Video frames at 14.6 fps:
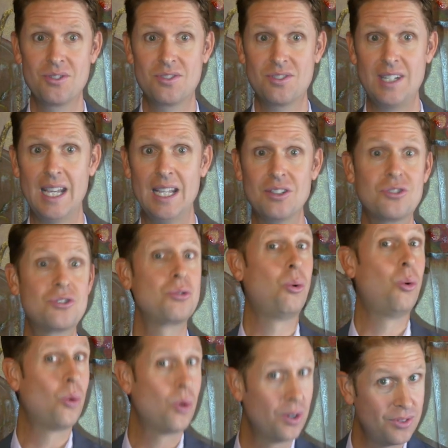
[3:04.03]
states
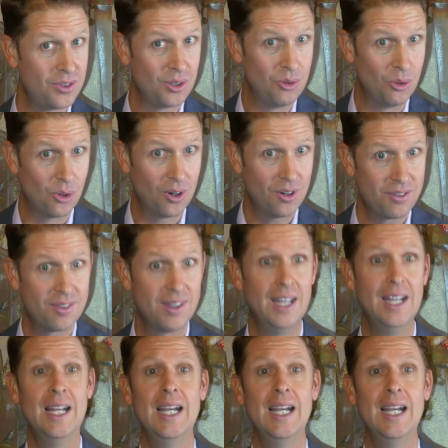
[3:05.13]
toward the North